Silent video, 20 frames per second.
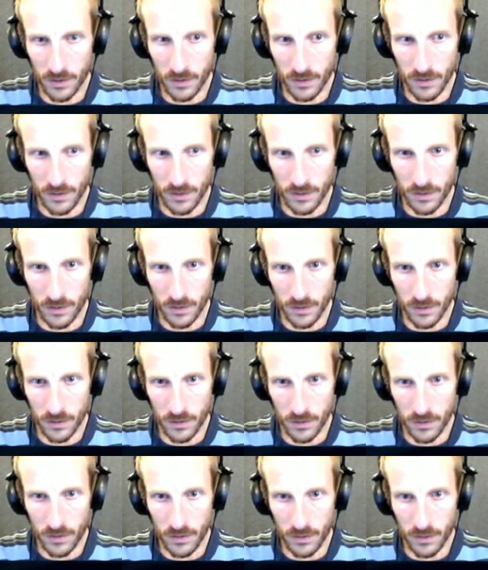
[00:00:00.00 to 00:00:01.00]

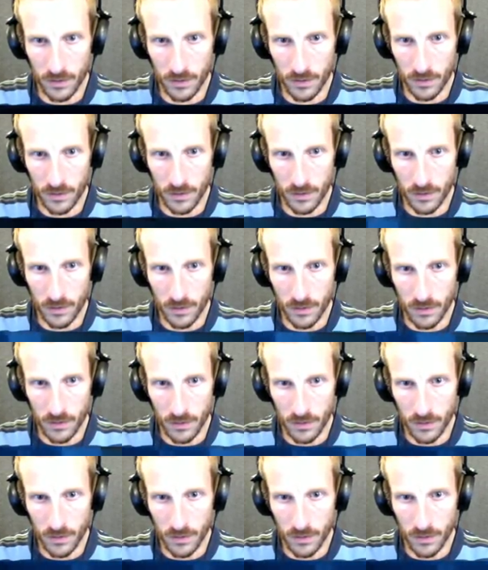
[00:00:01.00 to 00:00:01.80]
Nobody speaks.